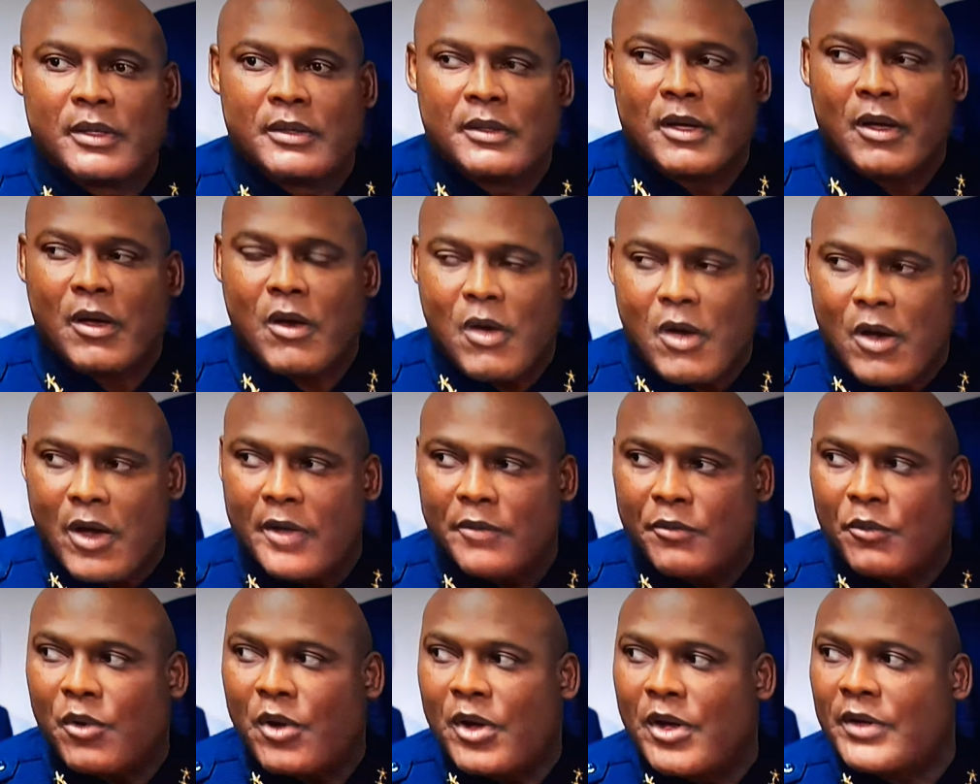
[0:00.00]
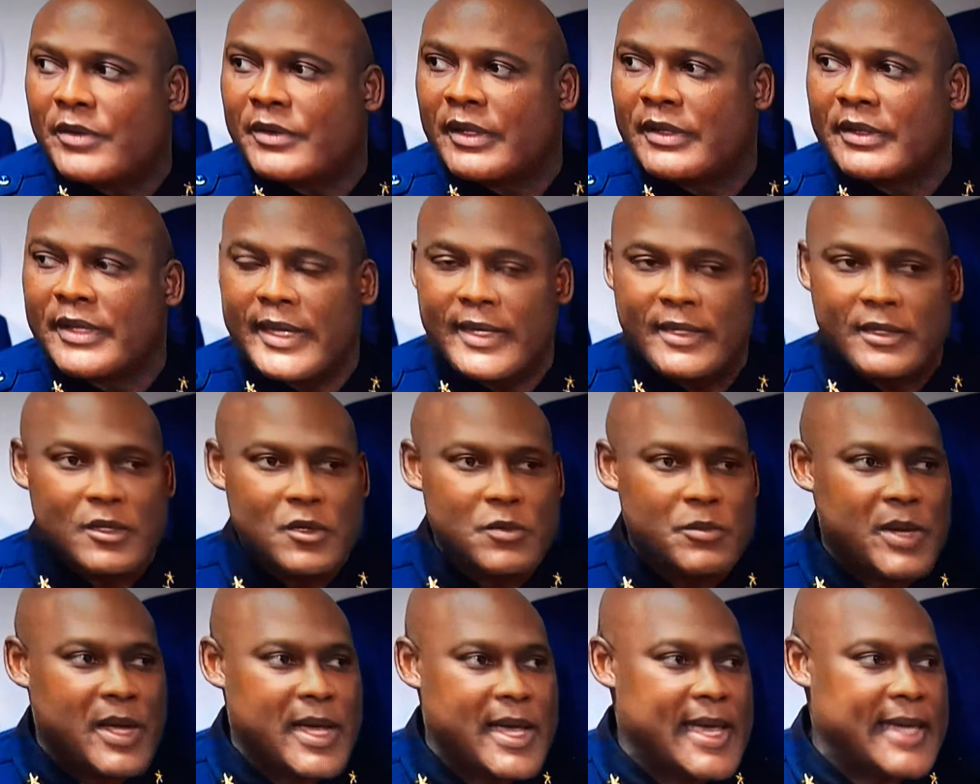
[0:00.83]
the hard work that they
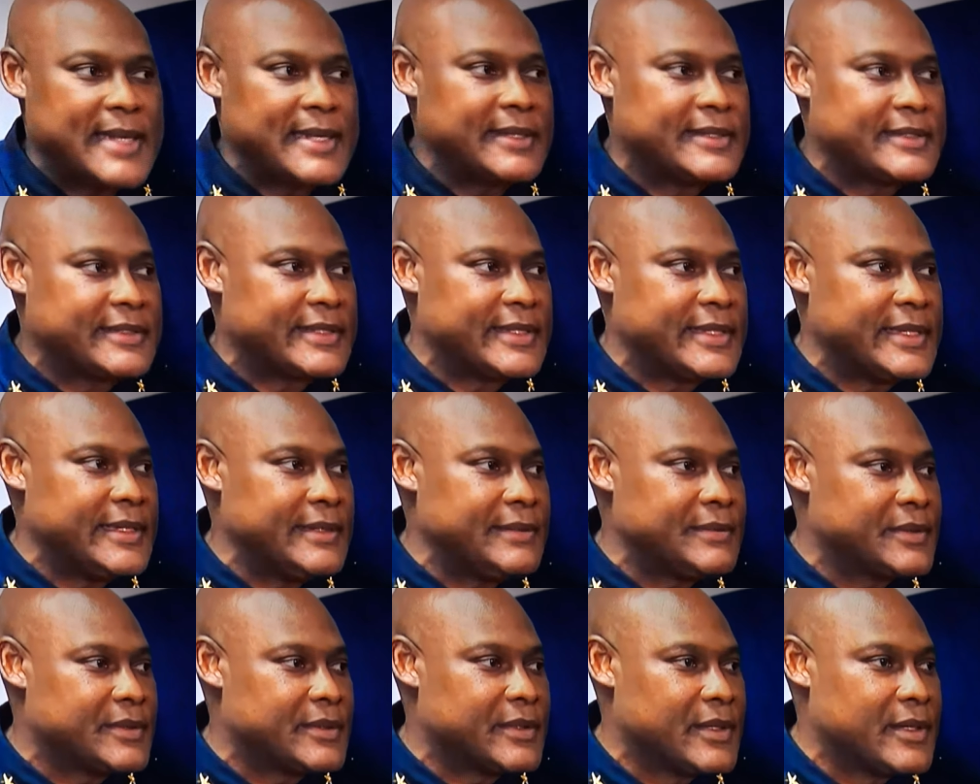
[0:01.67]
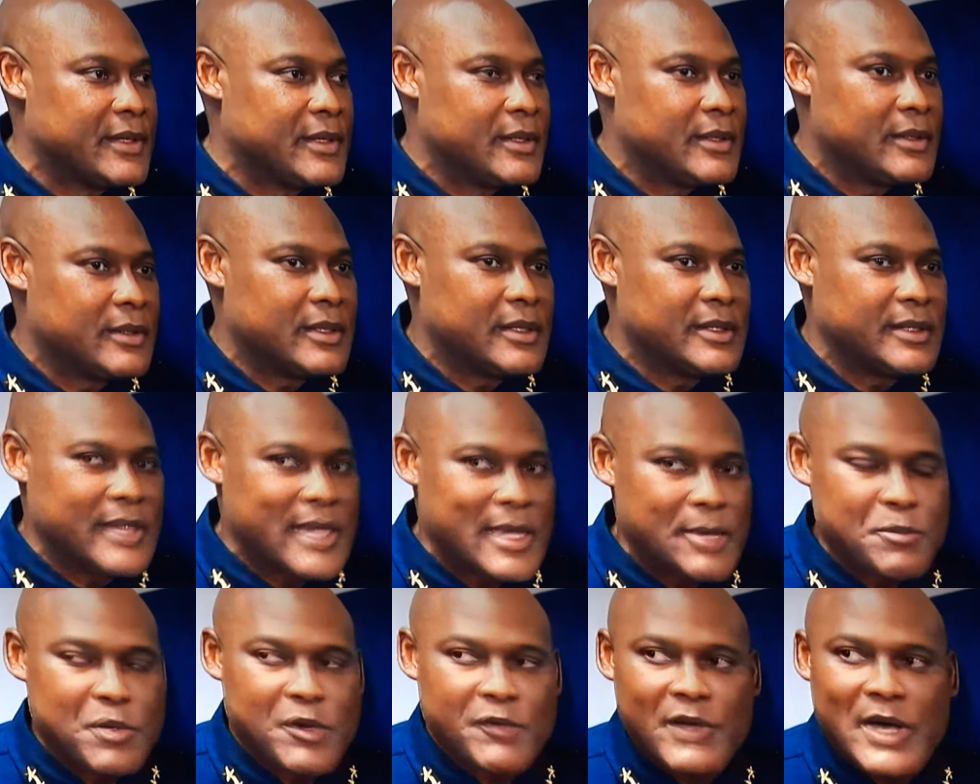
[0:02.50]
do behind the scenes, the
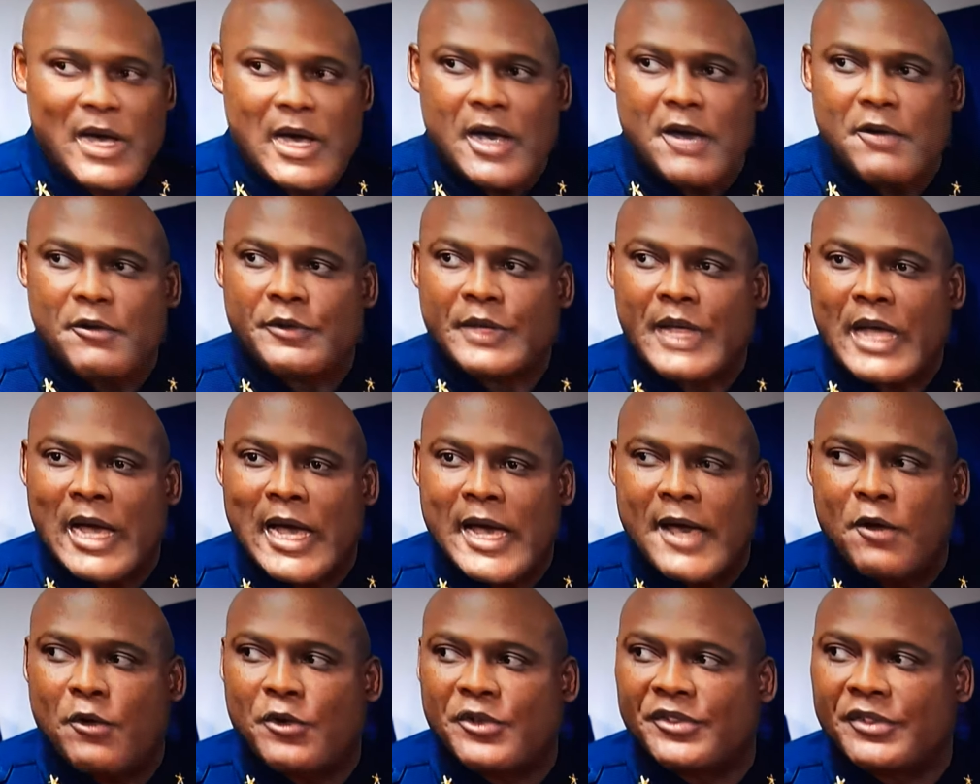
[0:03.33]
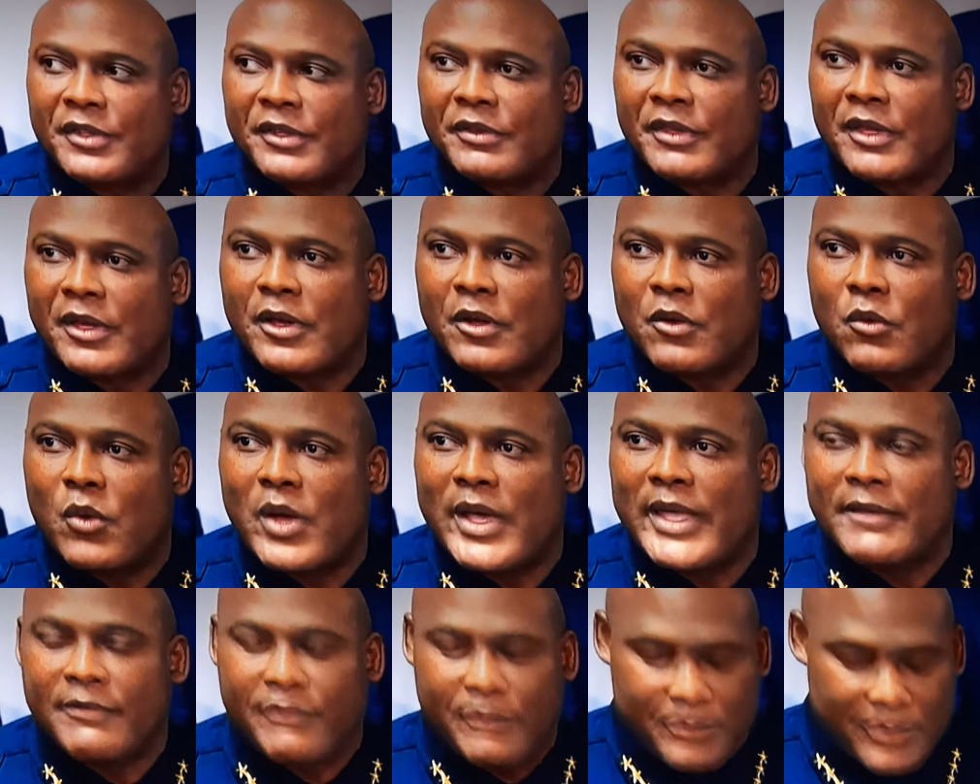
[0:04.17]
number of hours that they're
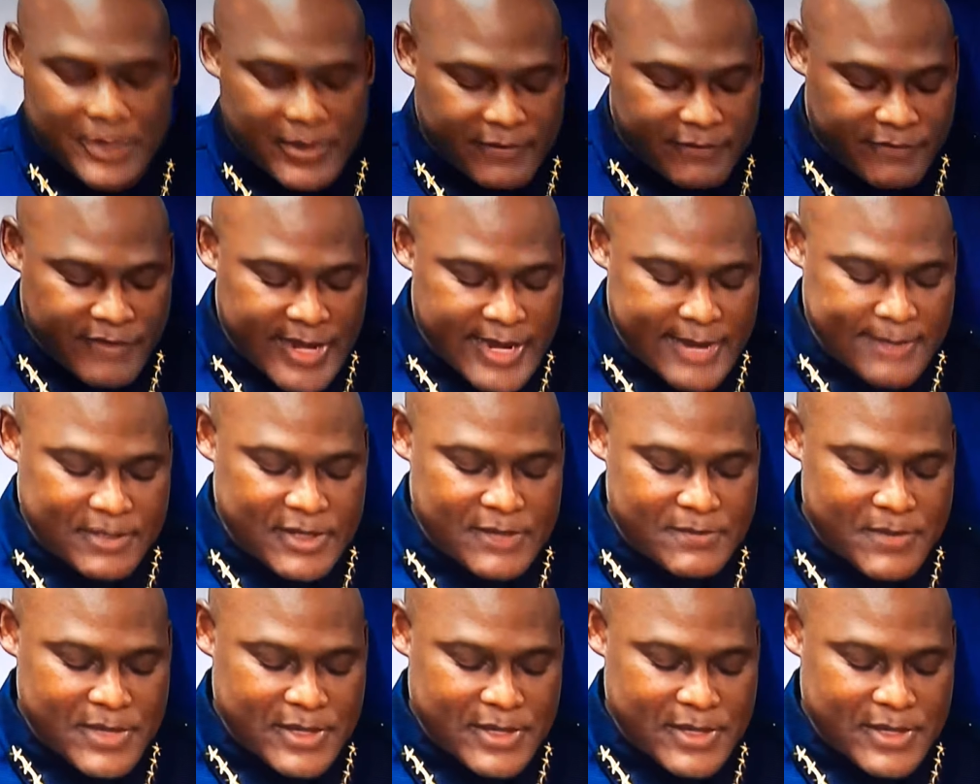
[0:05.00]
away from their family